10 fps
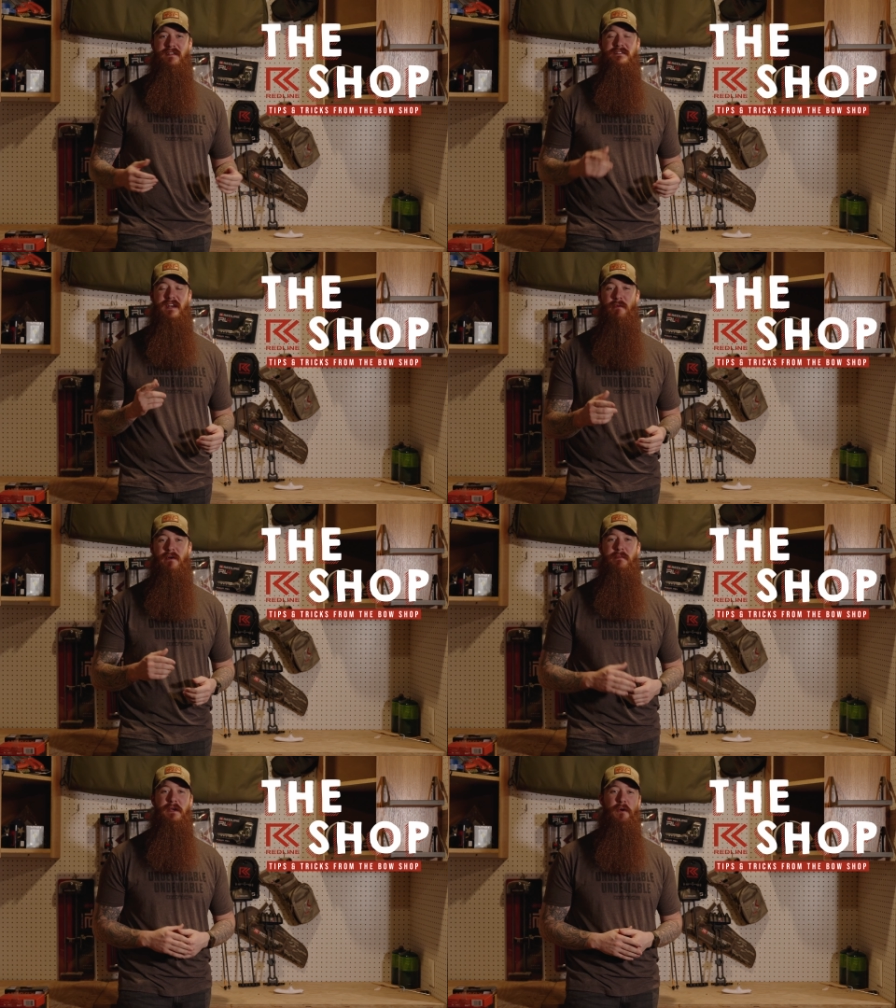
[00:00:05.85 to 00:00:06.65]
Today we're
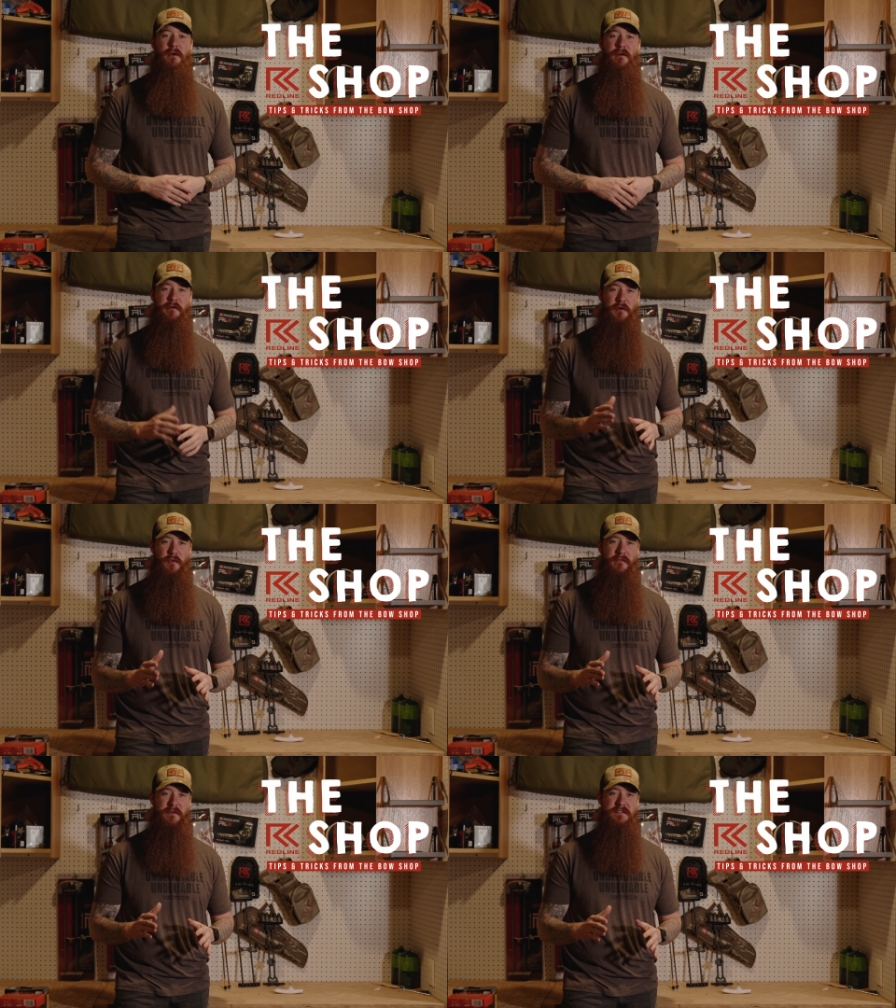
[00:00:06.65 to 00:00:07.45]
going to be going over
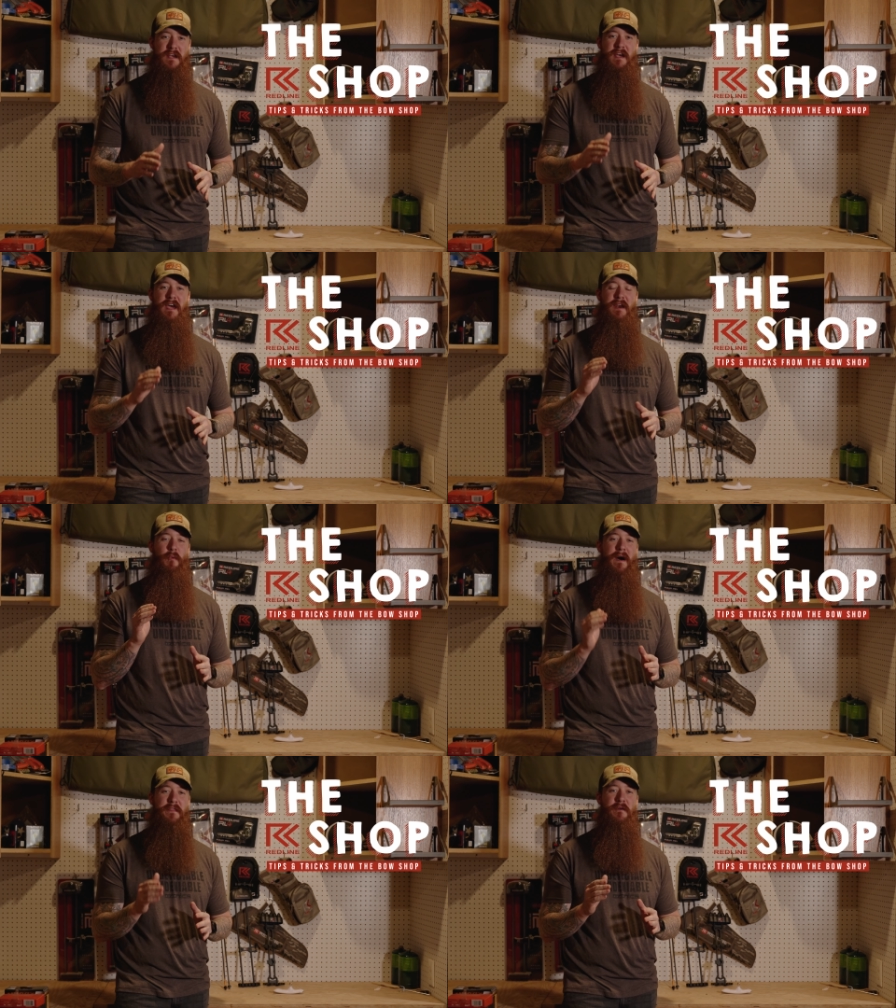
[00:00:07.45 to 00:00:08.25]
quivers
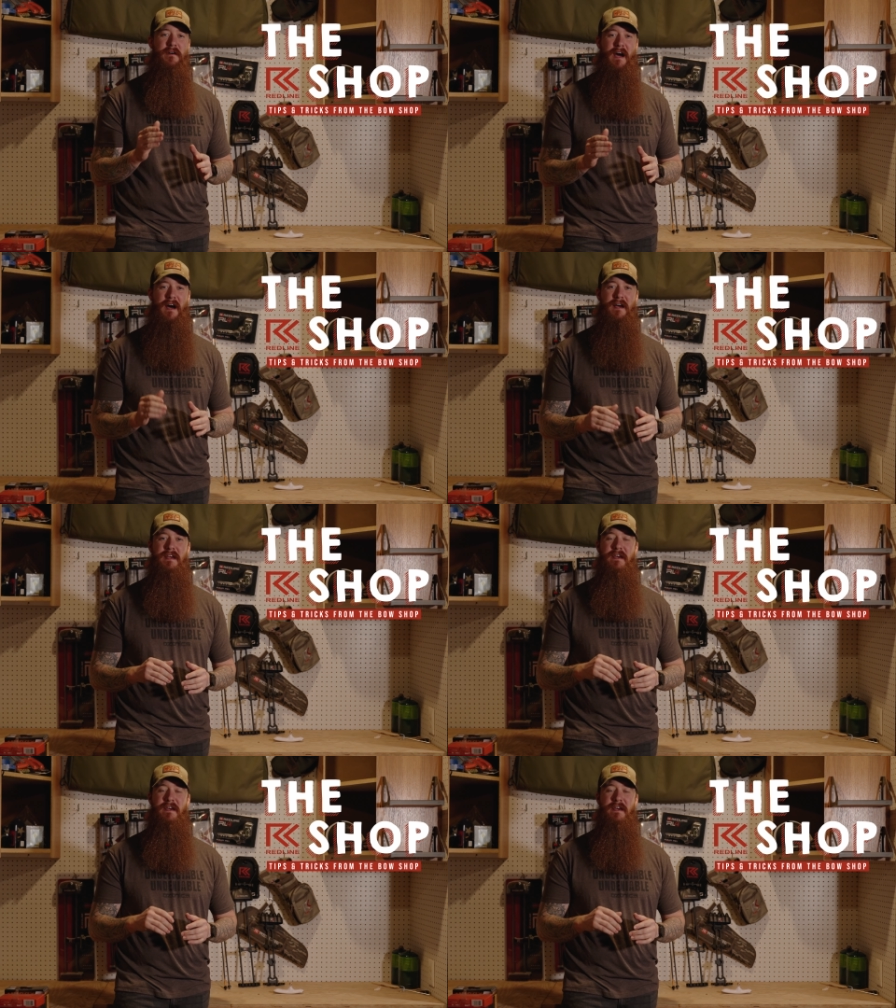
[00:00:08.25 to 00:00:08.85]
and whether or not